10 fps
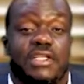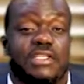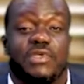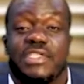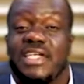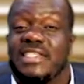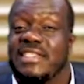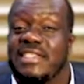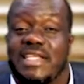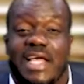This was
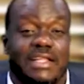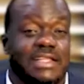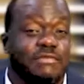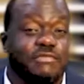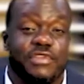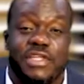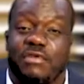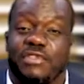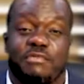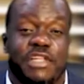exactly the money I
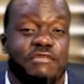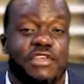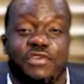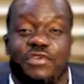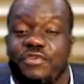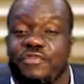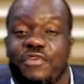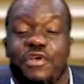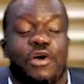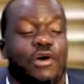was believing God
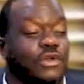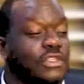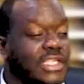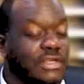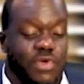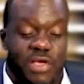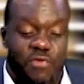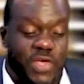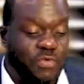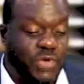for. Or we,
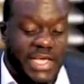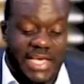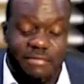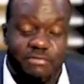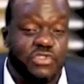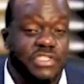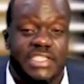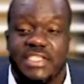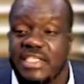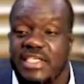we, we came to
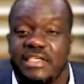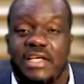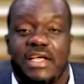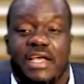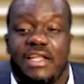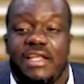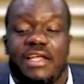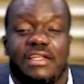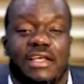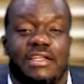this need and,
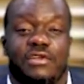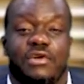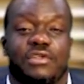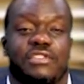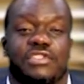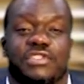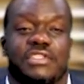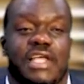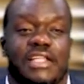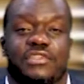and, and God
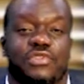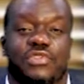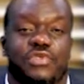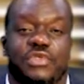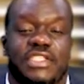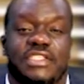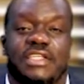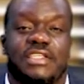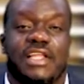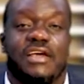just had to do this
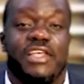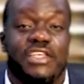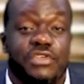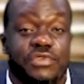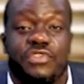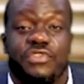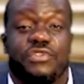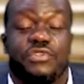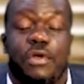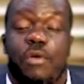and now he used it
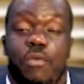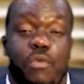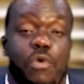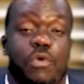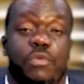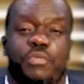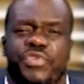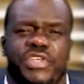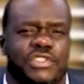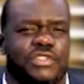to, whoa,
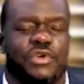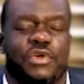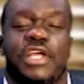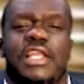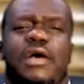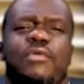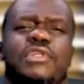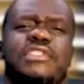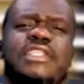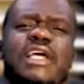praise God. Now,
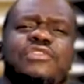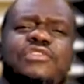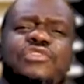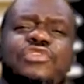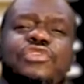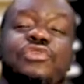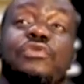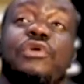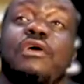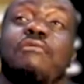what's that to
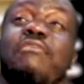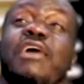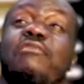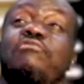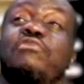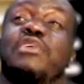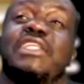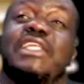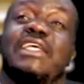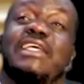you? My
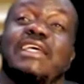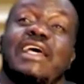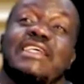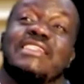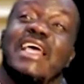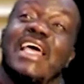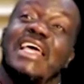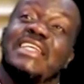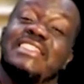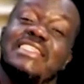money has
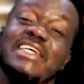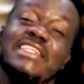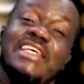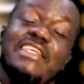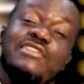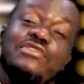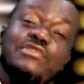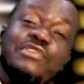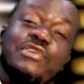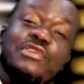entered
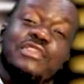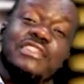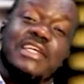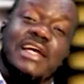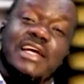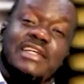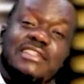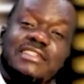into God's hand.